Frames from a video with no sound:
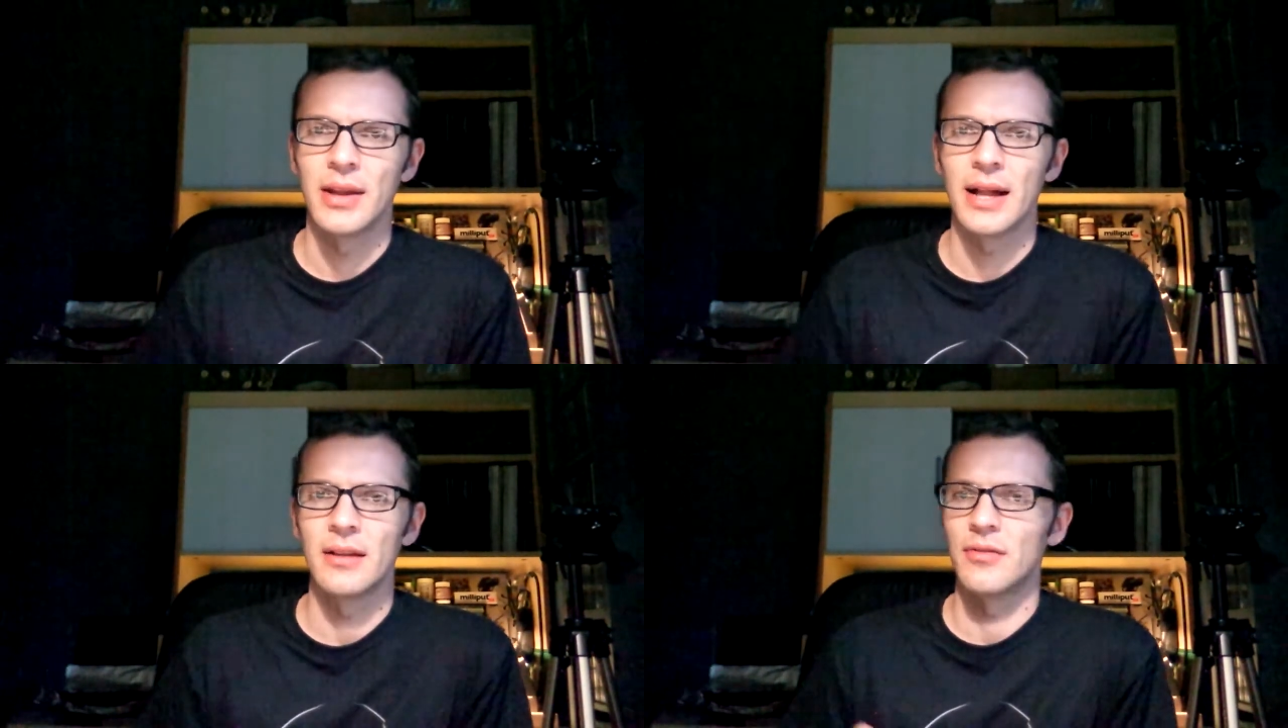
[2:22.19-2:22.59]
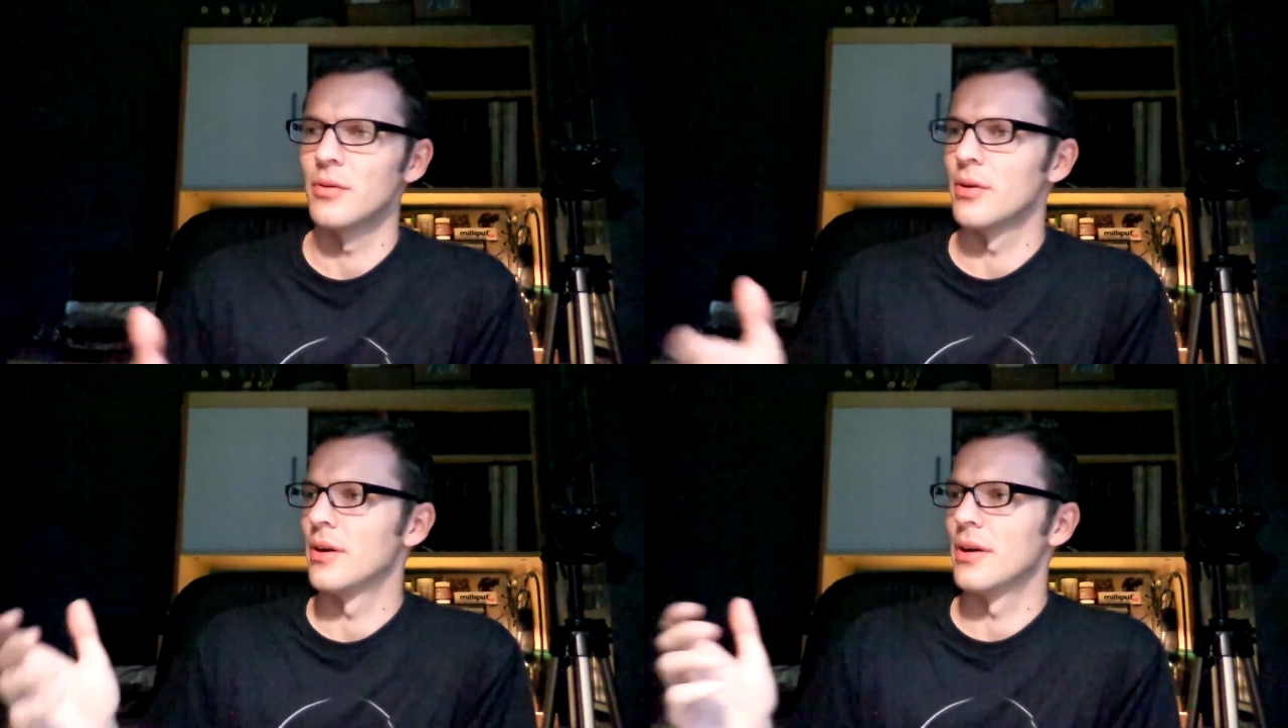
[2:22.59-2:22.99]
elf
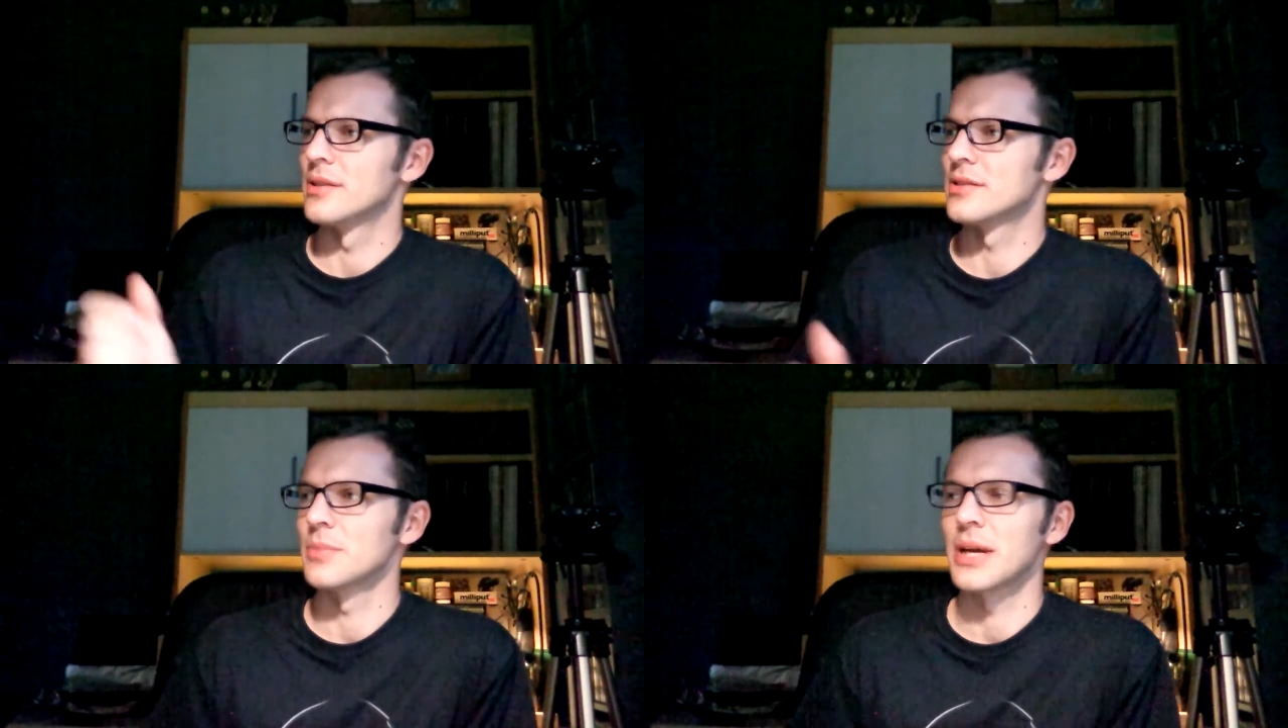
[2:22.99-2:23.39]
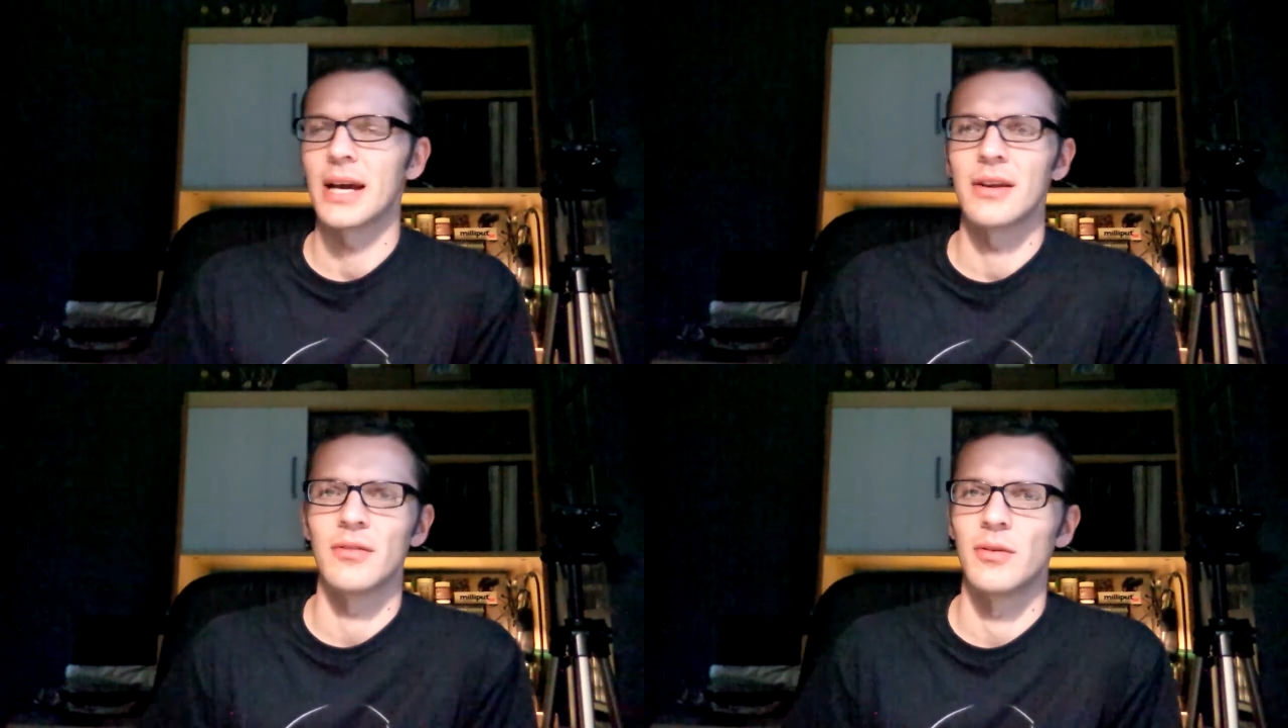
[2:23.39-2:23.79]
or some
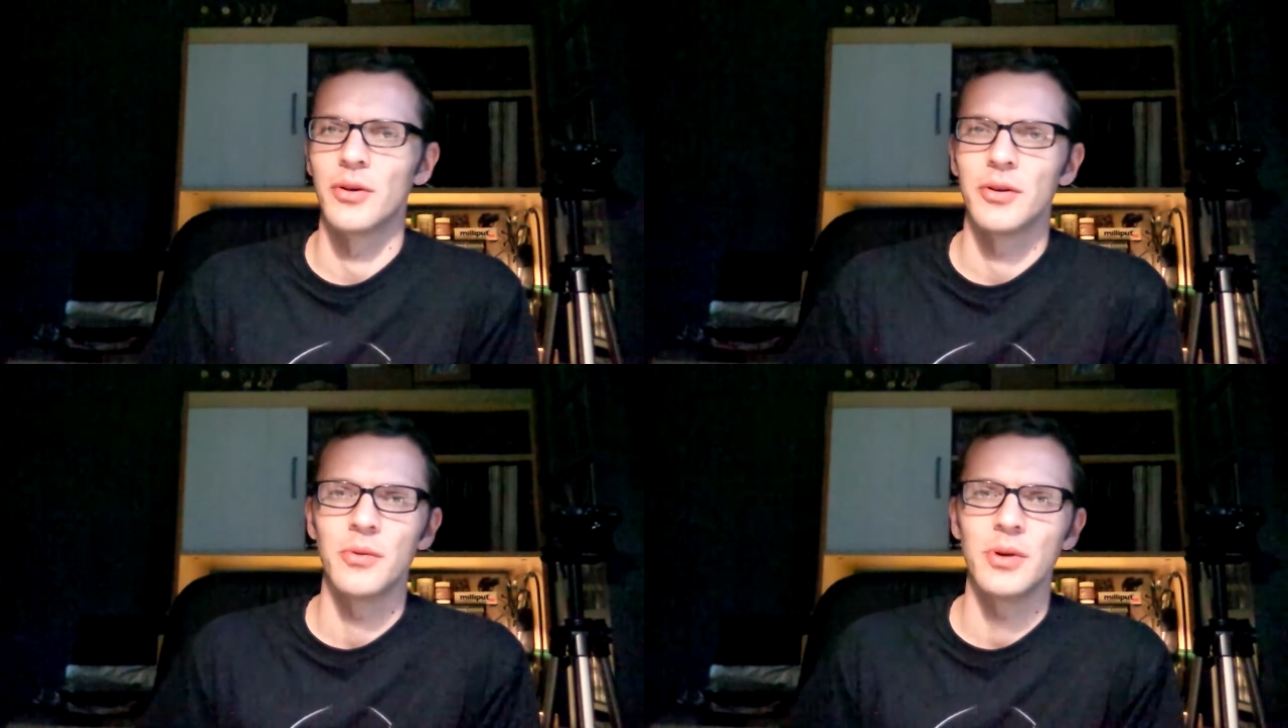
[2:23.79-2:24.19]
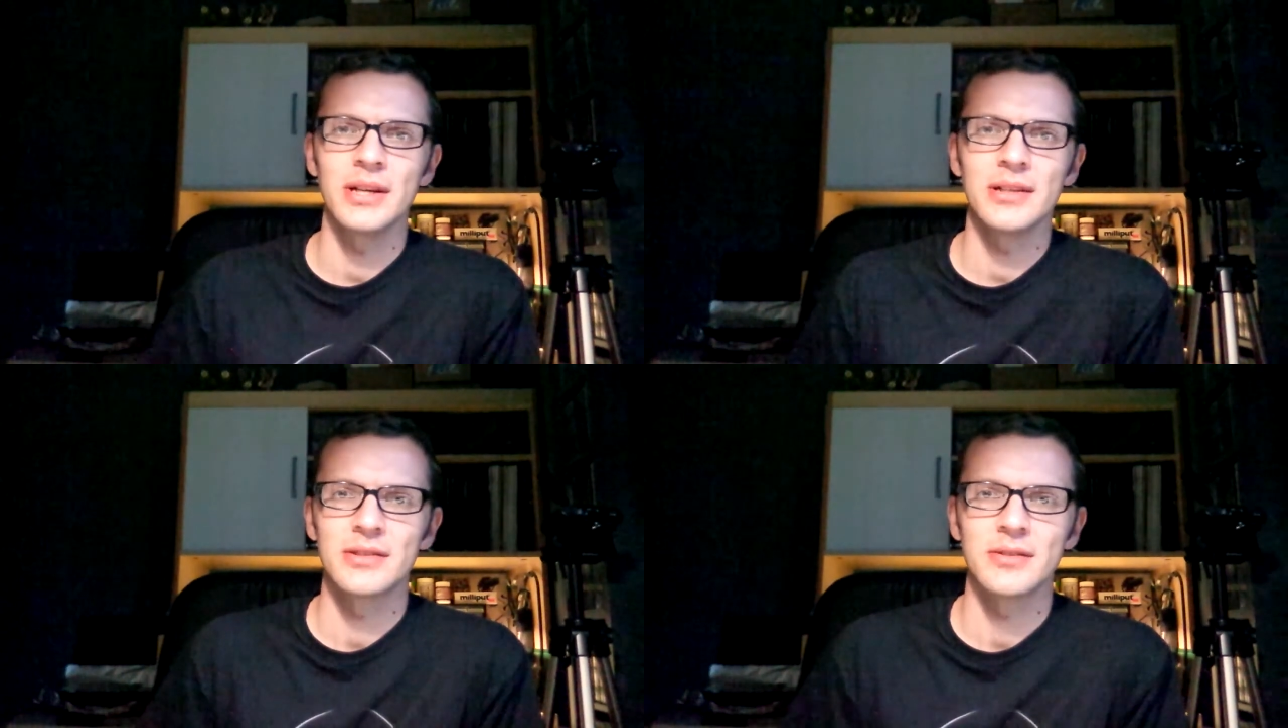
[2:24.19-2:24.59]
kind of Lord of the
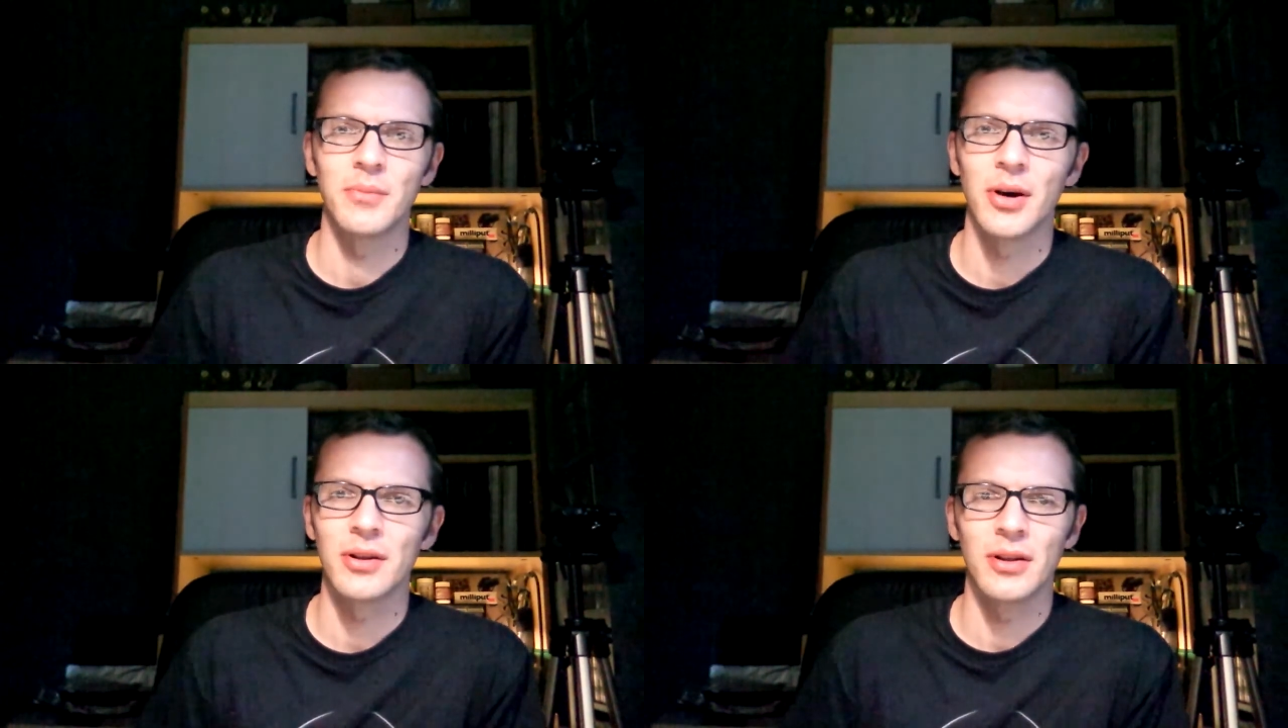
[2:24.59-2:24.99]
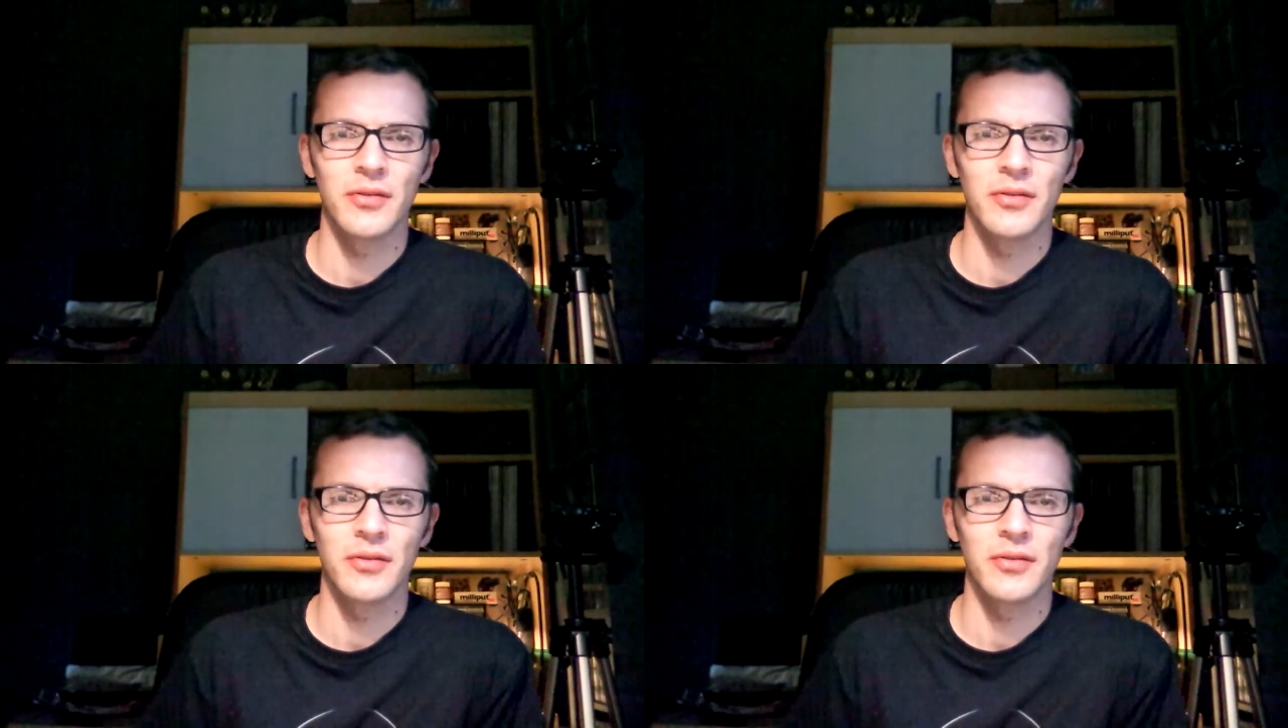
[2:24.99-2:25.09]
Rings model.